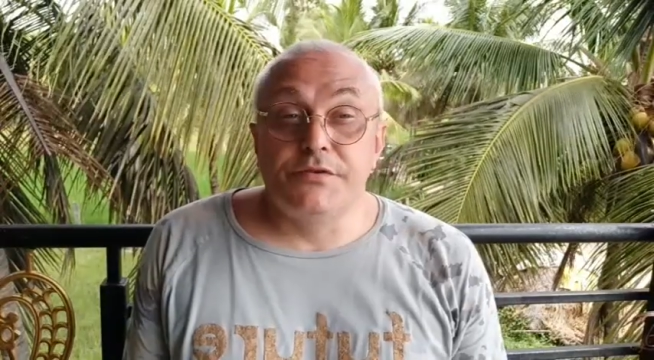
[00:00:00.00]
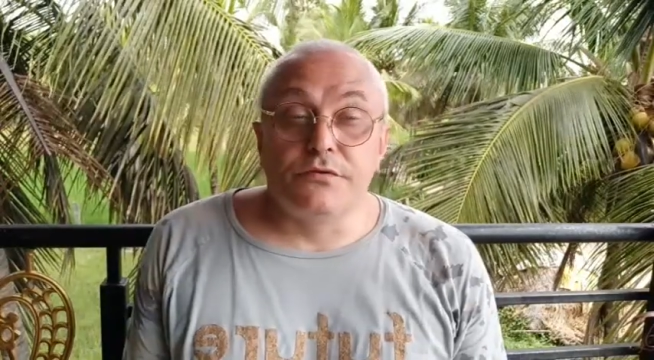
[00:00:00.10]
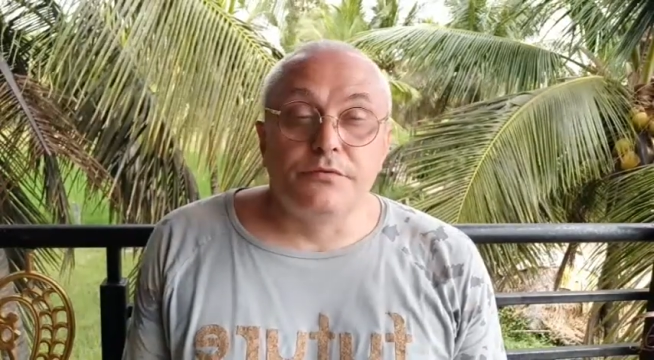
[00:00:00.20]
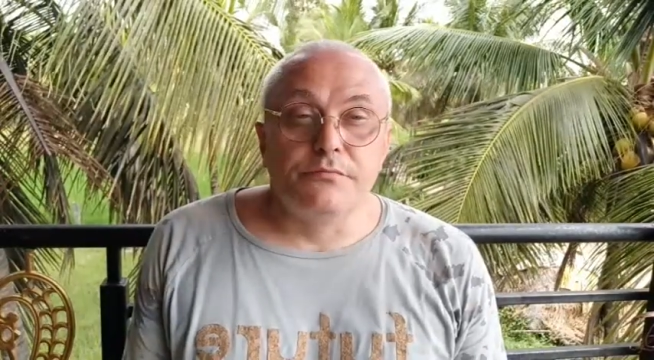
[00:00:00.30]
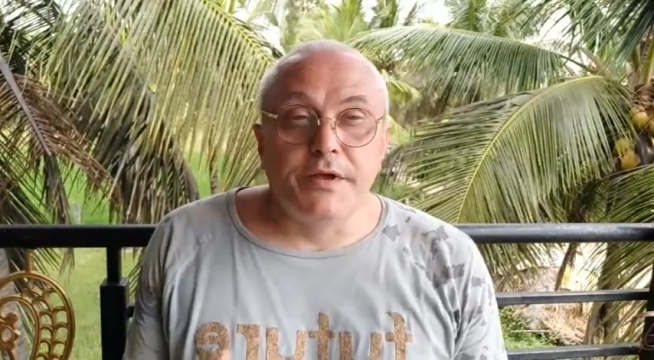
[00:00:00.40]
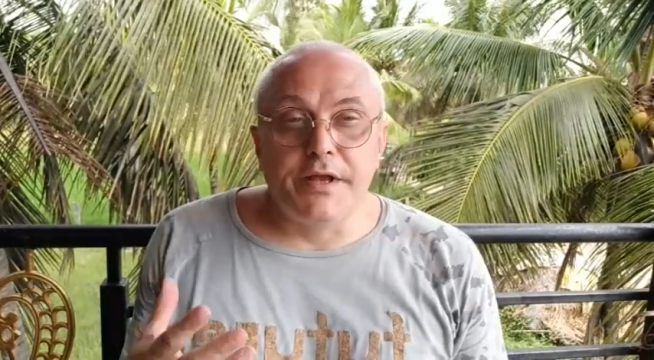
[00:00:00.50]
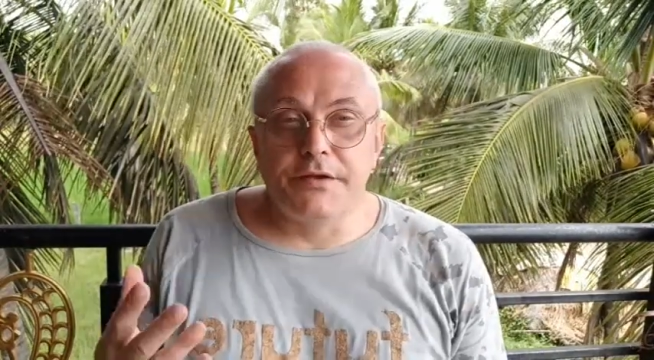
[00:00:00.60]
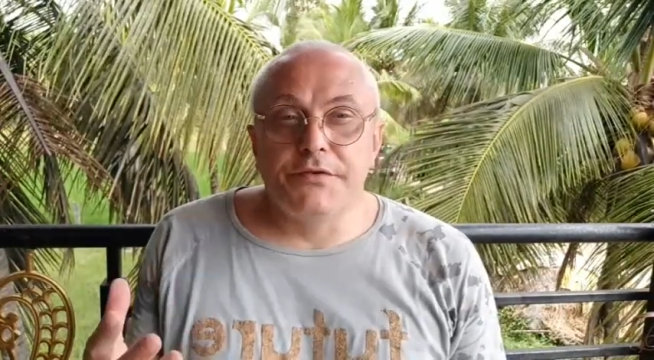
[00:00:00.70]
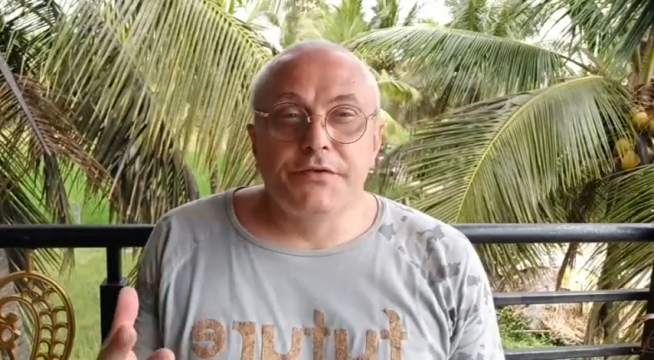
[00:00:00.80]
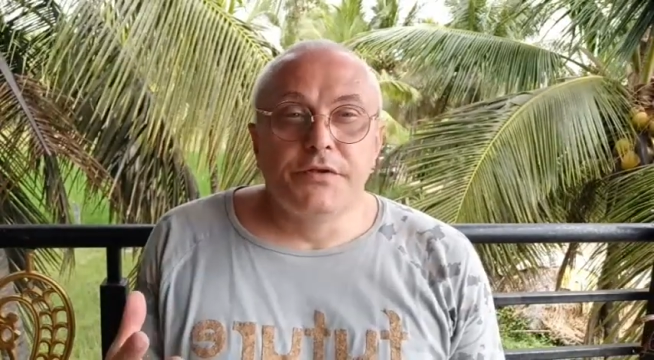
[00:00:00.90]
to
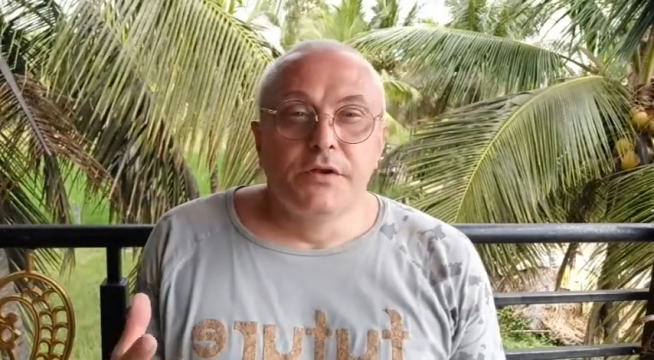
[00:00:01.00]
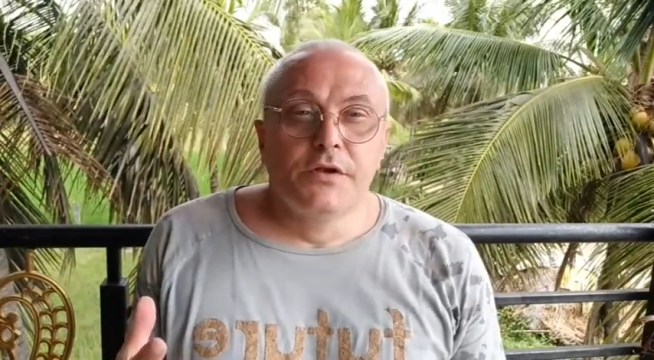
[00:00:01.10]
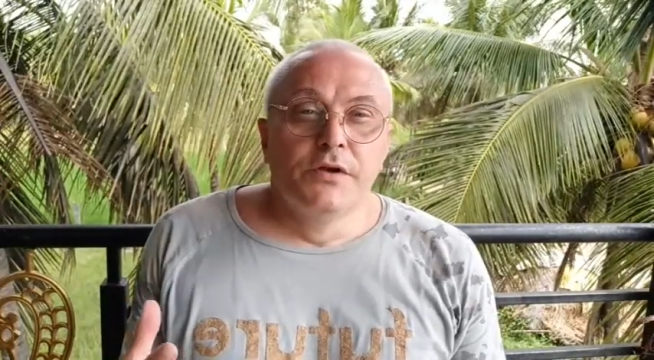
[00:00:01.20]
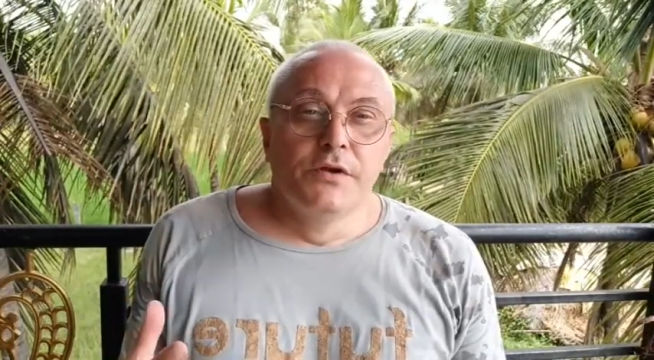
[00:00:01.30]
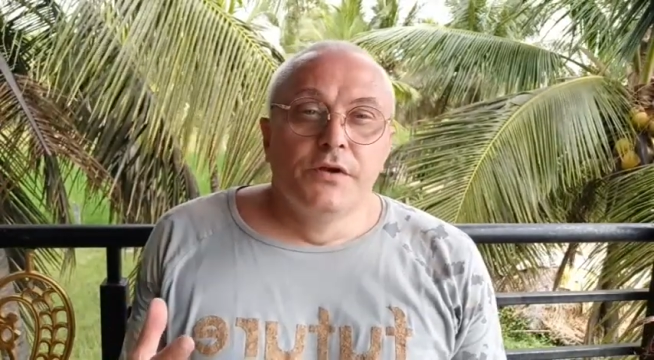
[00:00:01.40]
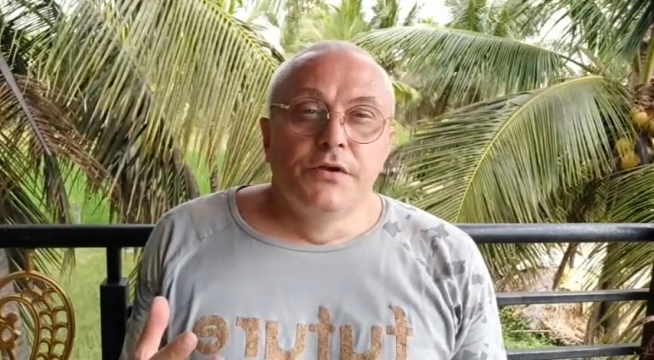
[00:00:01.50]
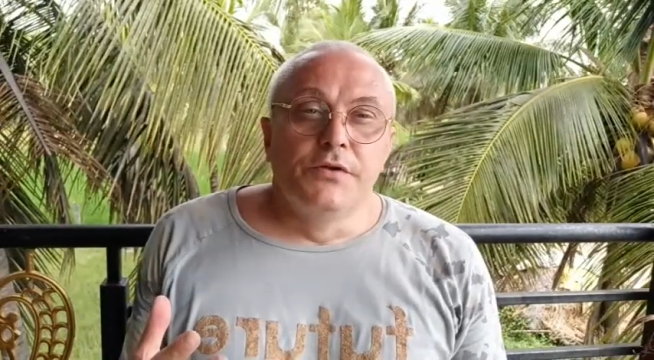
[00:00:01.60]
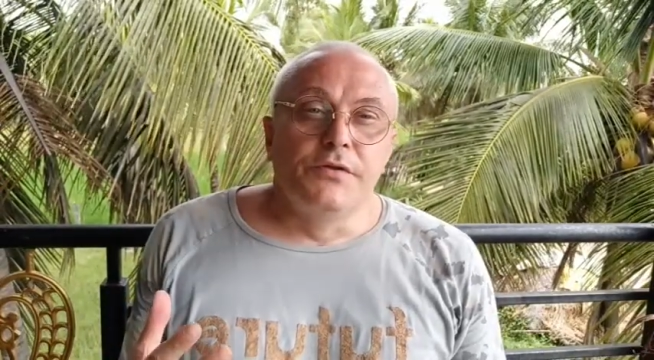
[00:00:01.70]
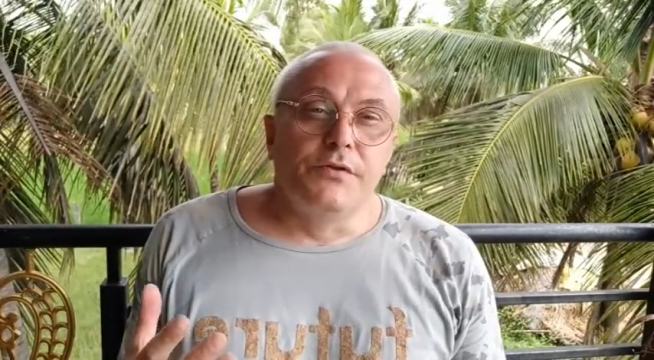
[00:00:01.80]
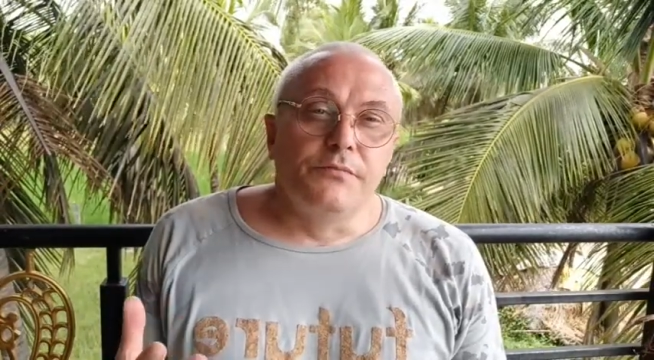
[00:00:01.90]
comment
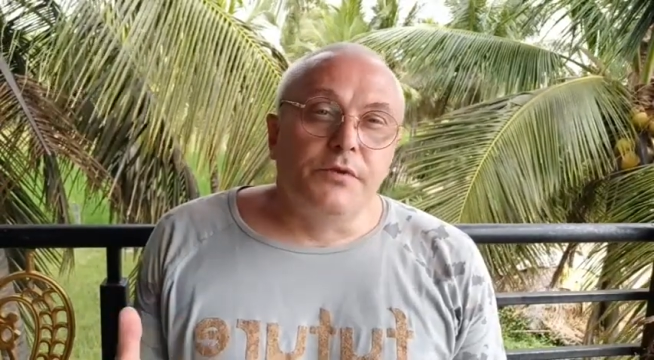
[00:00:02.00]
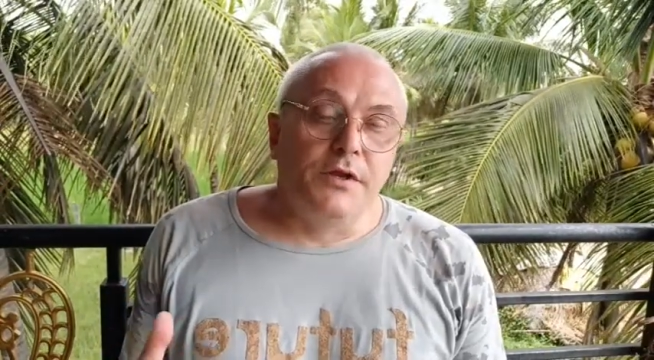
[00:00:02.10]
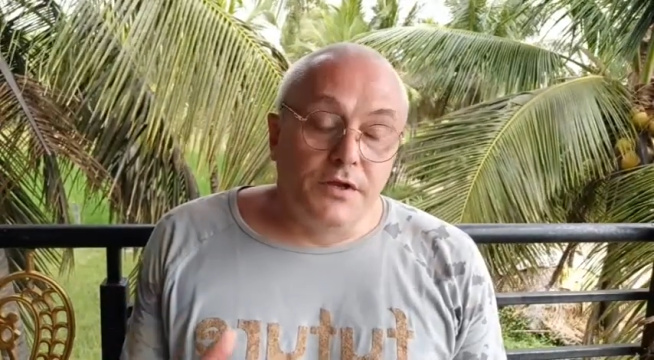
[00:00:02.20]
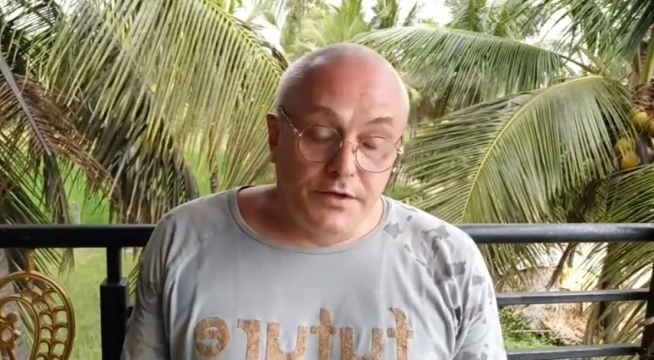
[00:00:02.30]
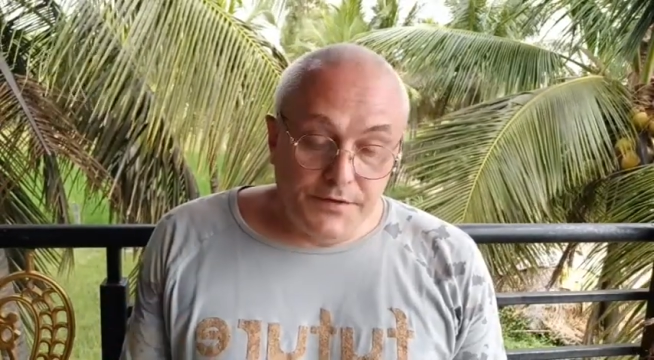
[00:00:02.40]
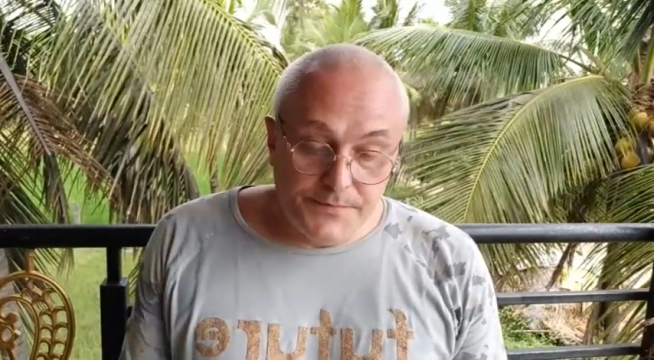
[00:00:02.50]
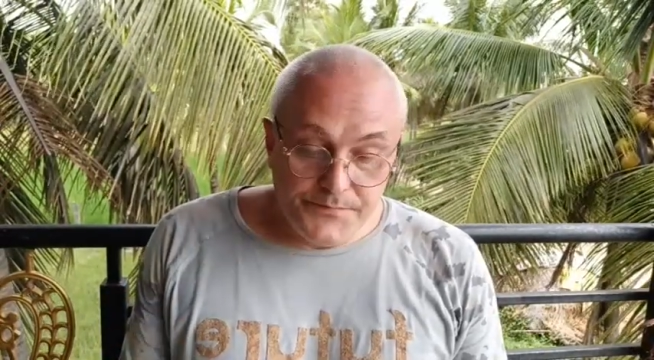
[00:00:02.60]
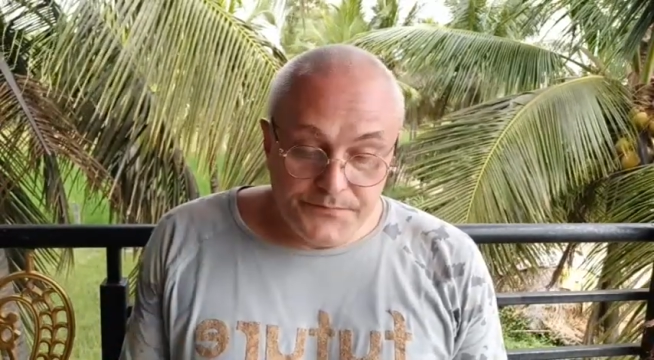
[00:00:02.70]
the meaning.